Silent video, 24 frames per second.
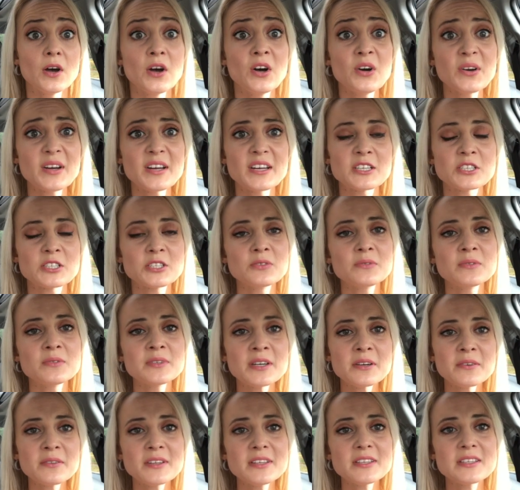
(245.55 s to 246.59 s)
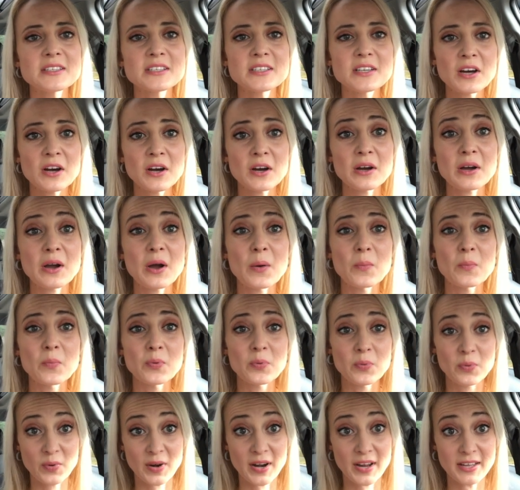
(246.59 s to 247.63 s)
Okay, so now let's talk
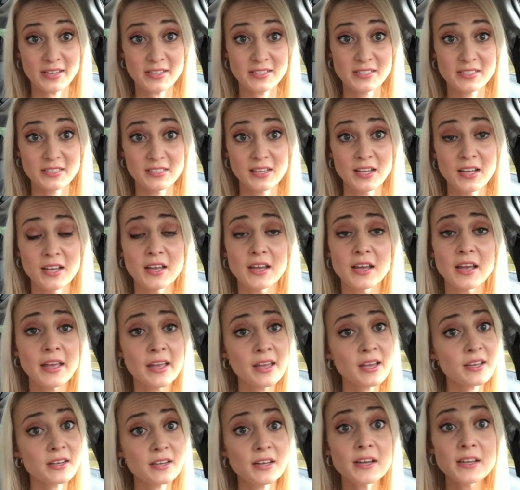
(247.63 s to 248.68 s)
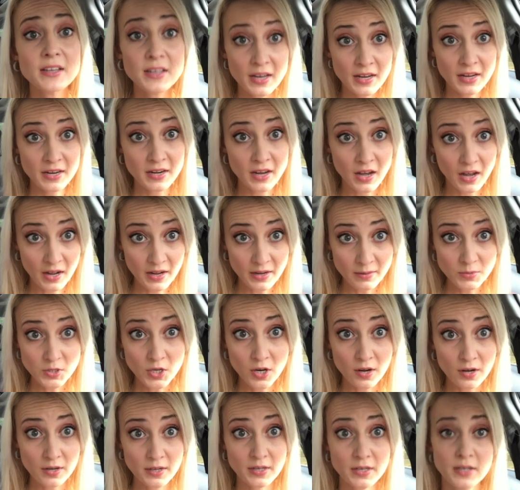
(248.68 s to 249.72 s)
price. And again, I'm
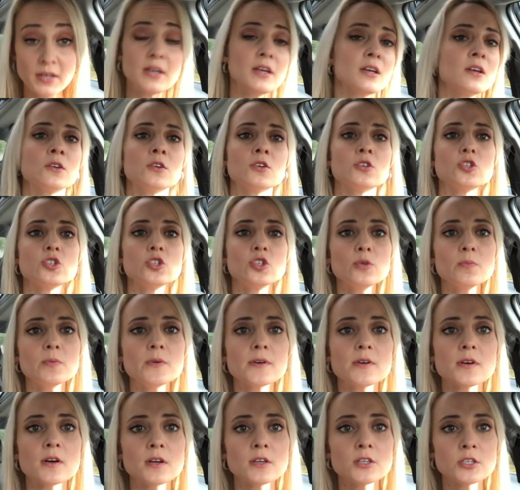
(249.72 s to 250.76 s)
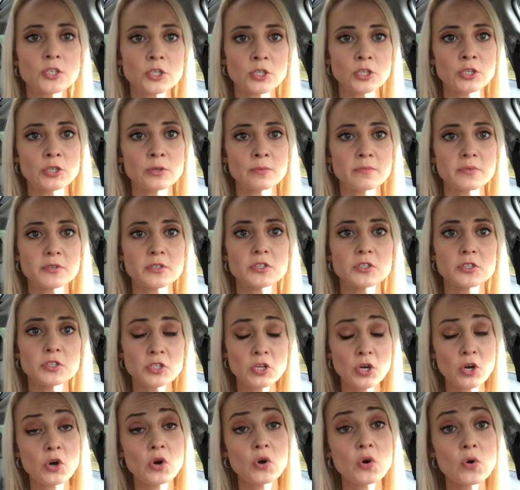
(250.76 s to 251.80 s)
talking in supercar terms,
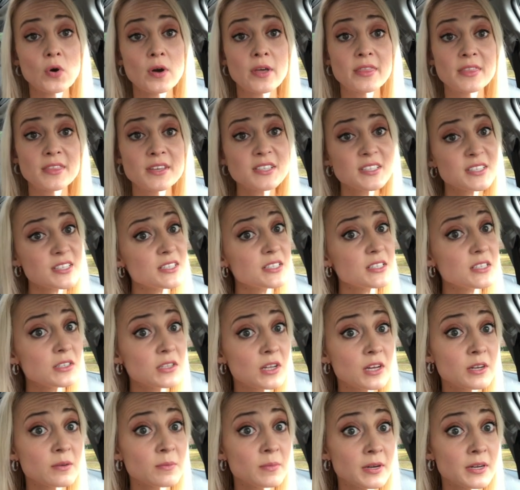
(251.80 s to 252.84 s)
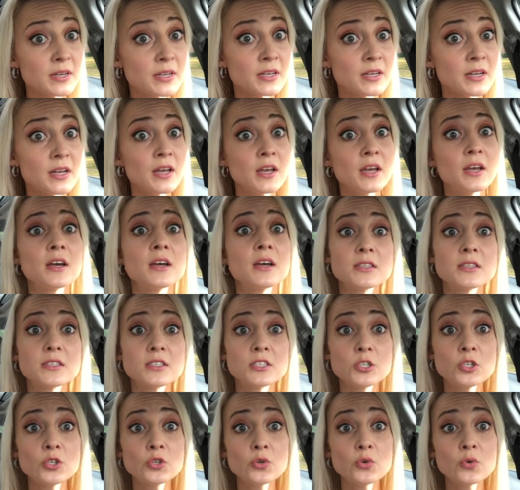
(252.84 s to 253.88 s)
so this is a lot of money
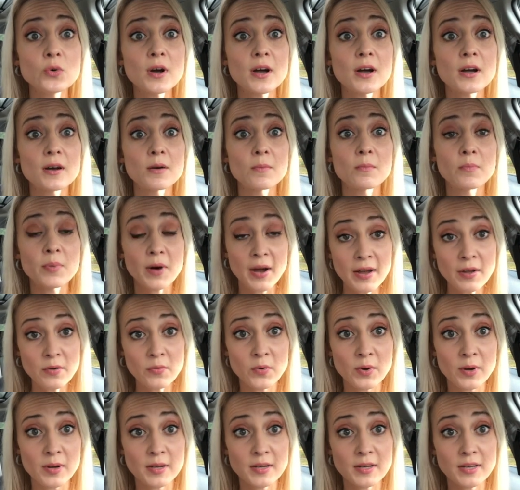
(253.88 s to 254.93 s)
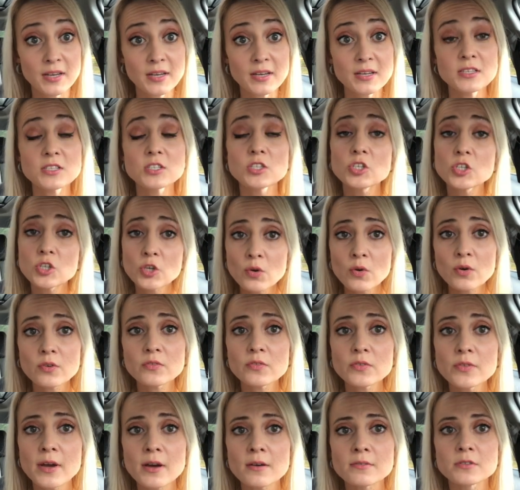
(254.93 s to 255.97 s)
to buy one. It is
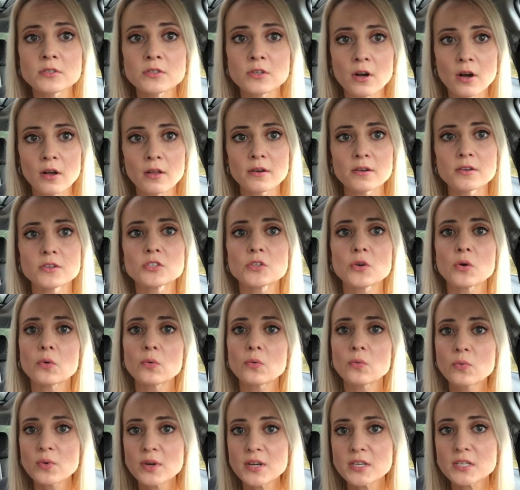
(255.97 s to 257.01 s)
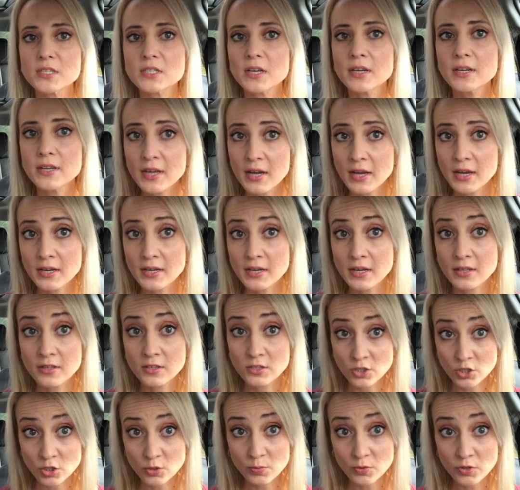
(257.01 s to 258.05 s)
$200,000, which again, in
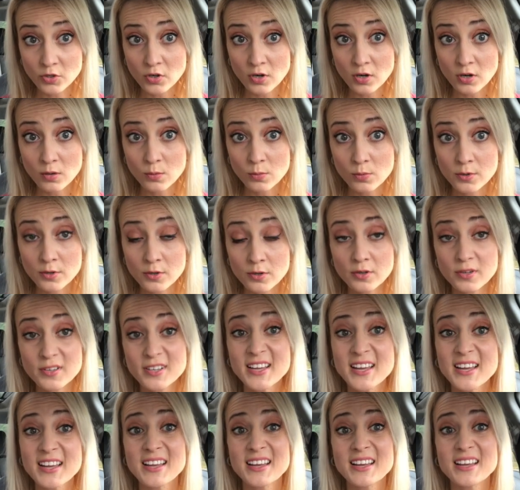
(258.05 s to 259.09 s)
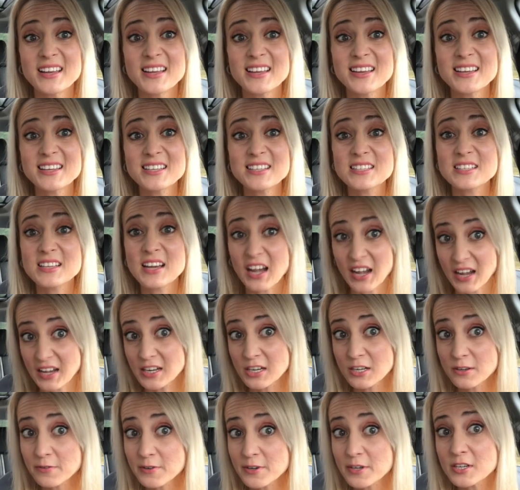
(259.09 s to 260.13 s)
the supercar world, is
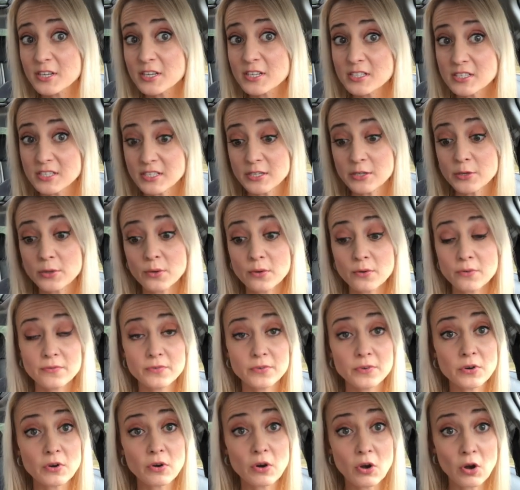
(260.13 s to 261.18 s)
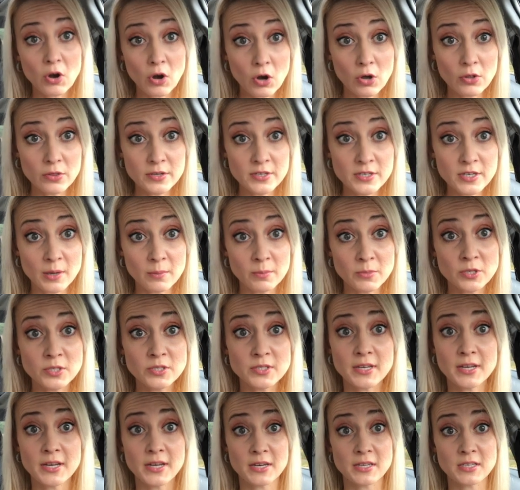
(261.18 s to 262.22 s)
kind of a good deal for all the numbers
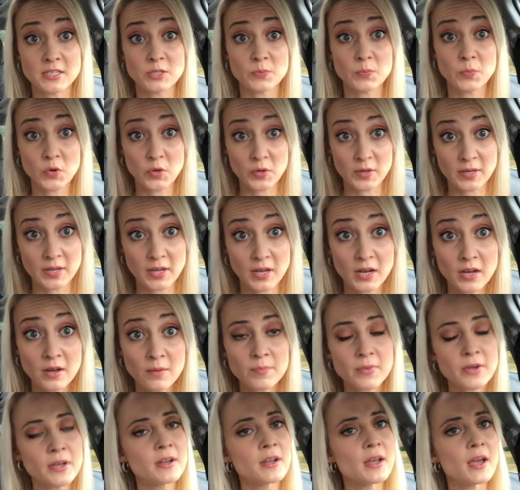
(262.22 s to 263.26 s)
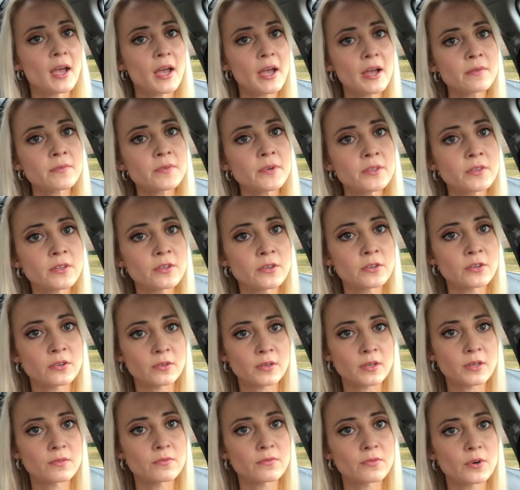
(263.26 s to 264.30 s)
it is putting up and everything you're
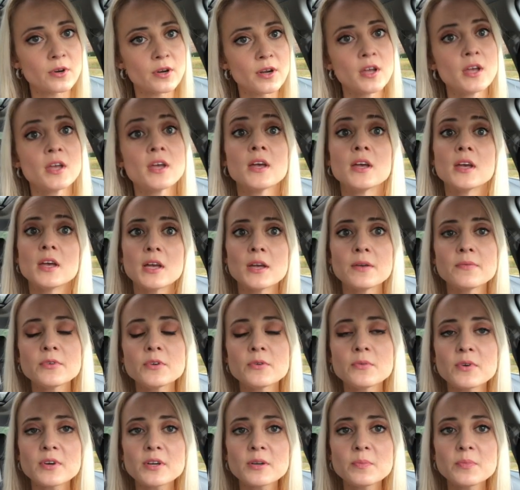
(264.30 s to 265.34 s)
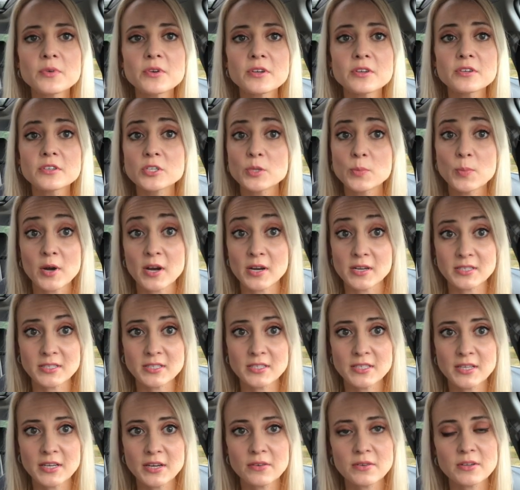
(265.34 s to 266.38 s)
looking for. If you want to put your
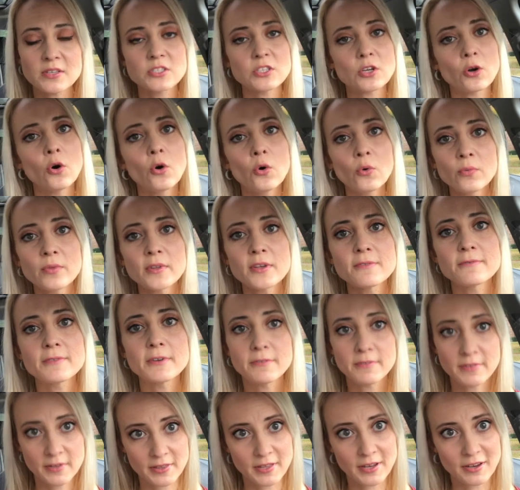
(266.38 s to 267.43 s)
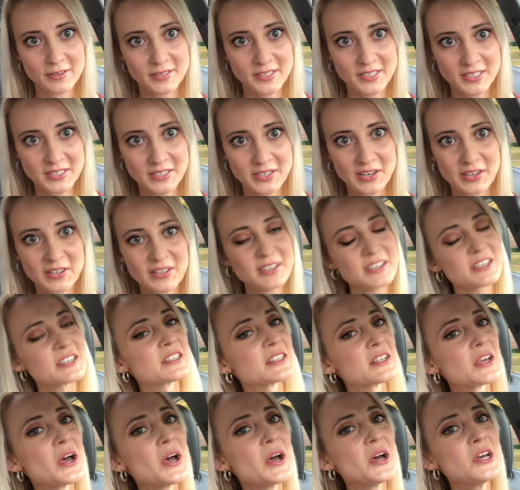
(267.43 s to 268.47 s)
deposit down, it's only
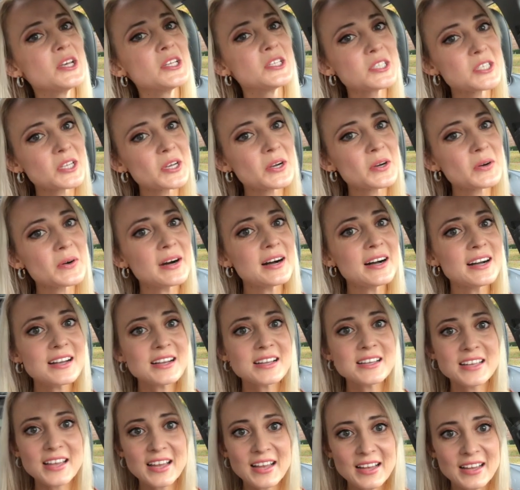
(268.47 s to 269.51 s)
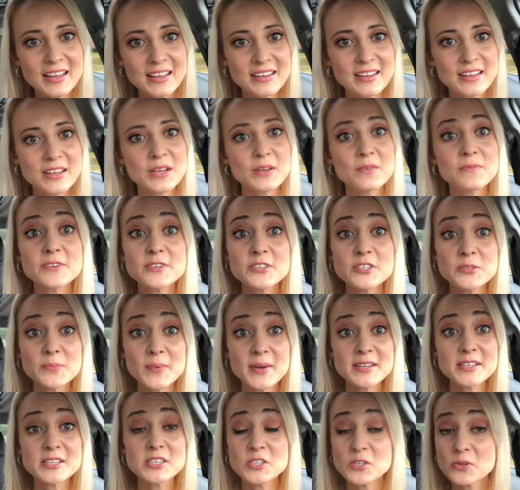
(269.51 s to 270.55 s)
$50,000. So again, if you're
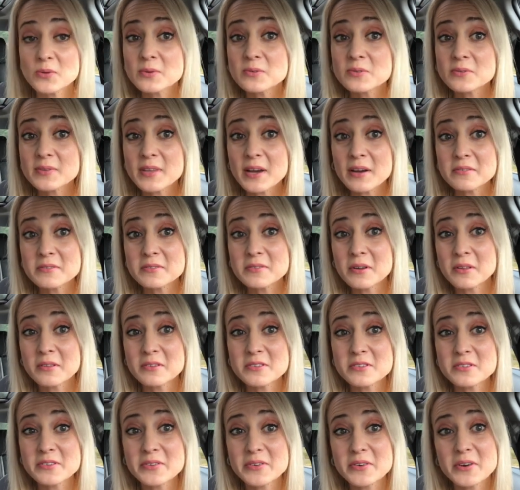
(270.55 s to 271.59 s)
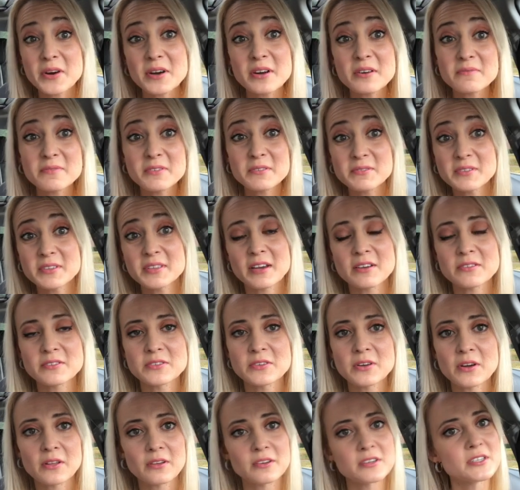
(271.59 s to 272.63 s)
spending $200,000 on a car,
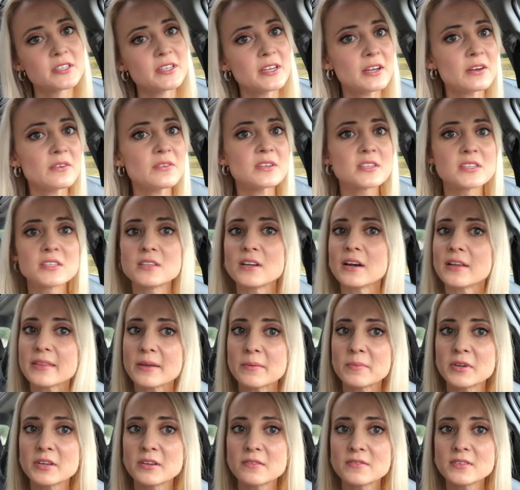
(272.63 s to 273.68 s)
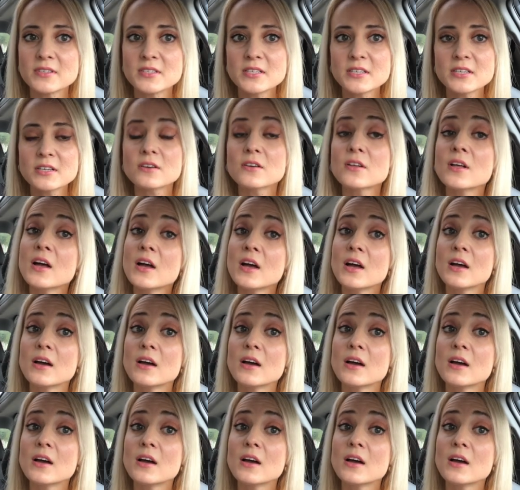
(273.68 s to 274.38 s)
$50,000 down is not that big of a deal.